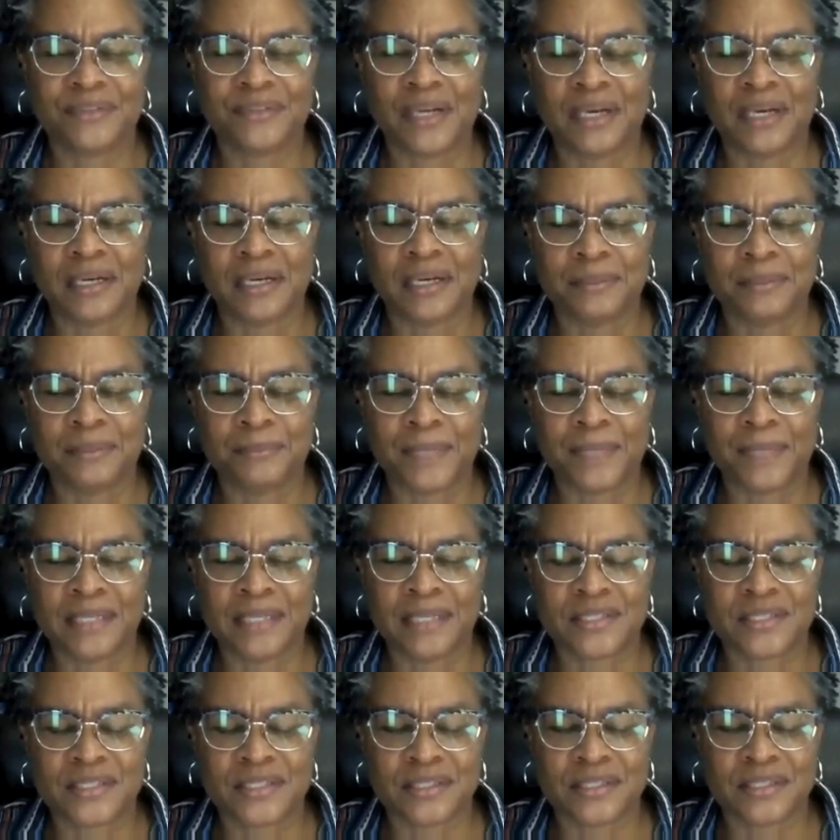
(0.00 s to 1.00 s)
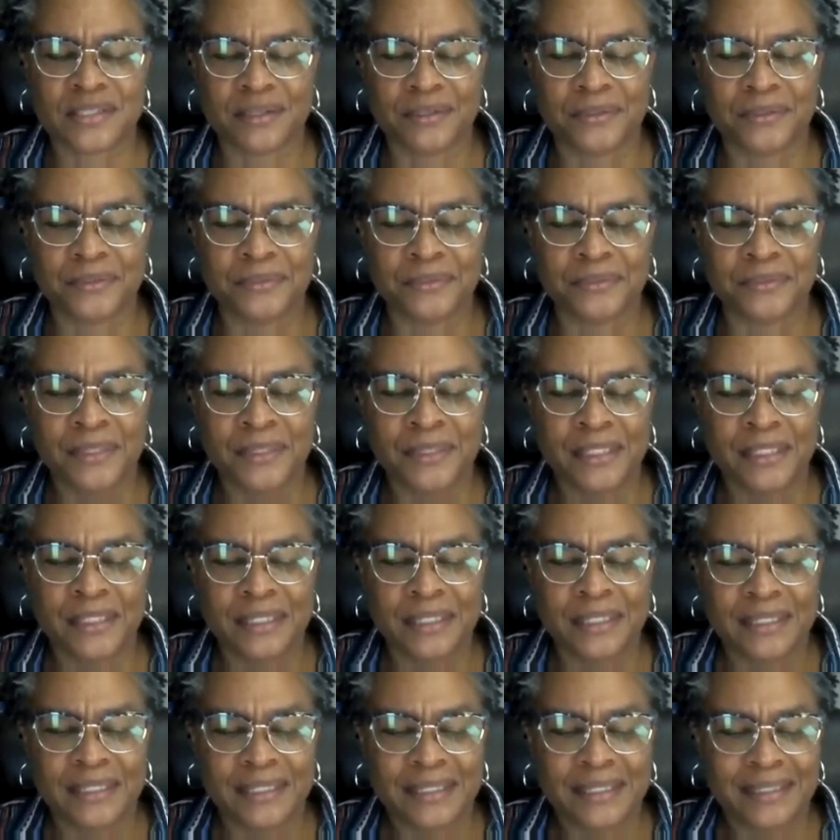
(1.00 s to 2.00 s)
Um, and so
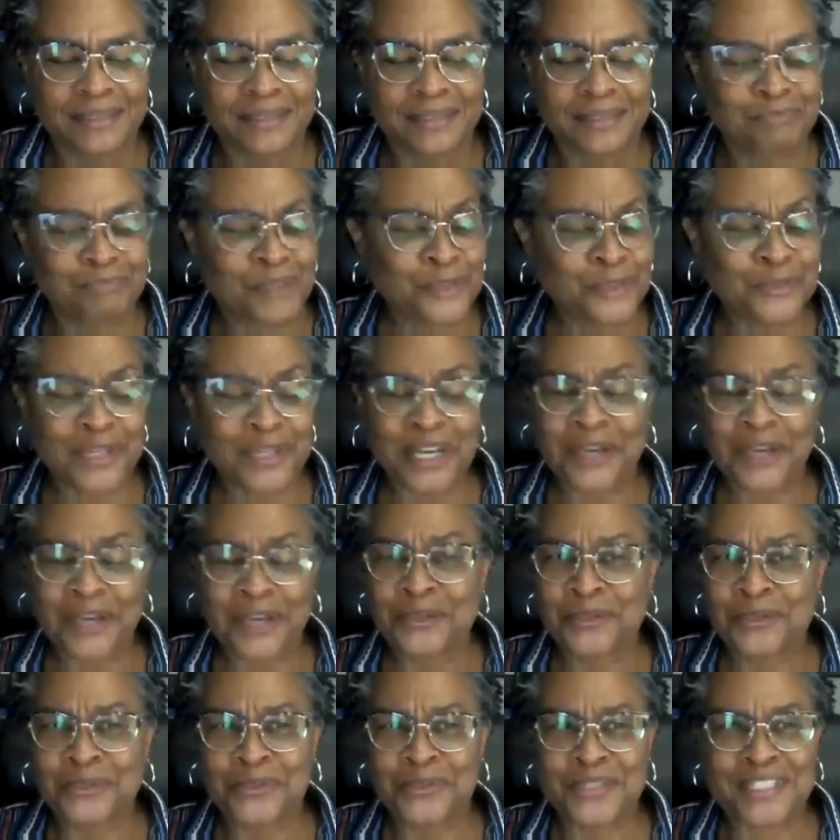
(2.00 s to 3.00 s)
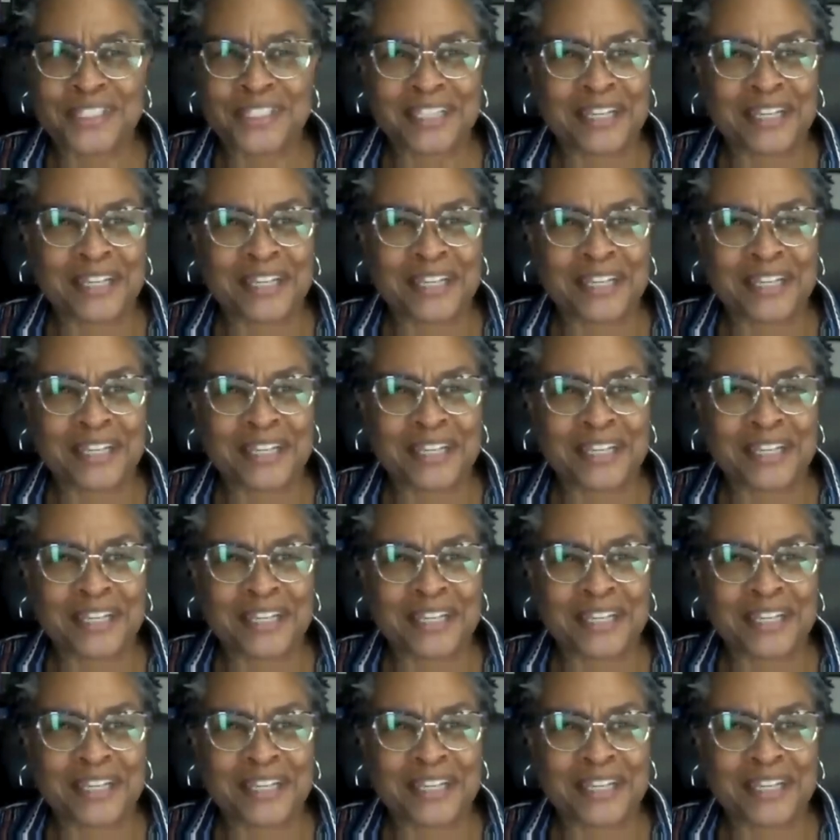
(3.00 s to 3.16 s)
who knows?